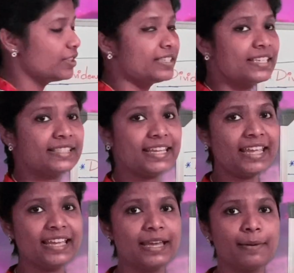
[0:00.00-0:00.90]
is
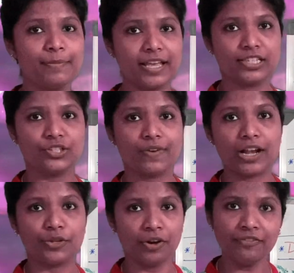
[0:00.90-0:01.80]
the present
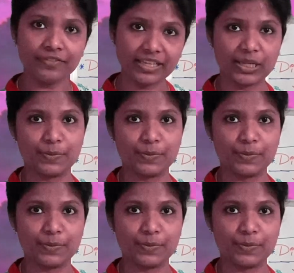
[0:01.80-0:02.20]
value of equity